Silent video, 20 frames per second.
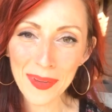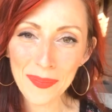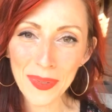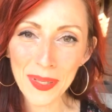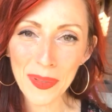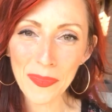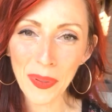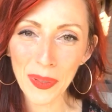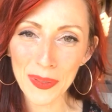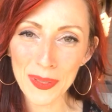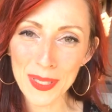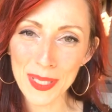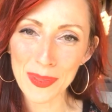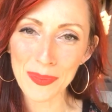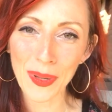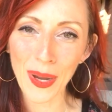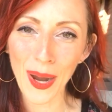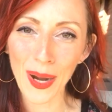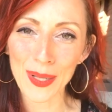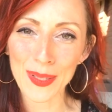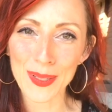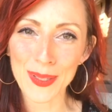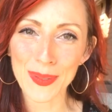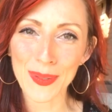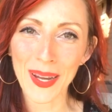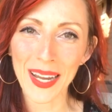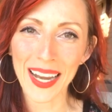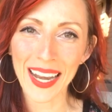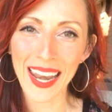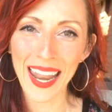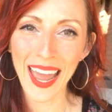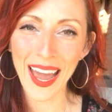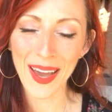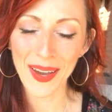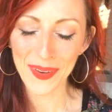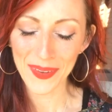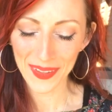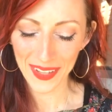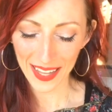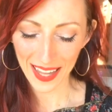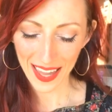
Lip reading: going to pull some cards right now.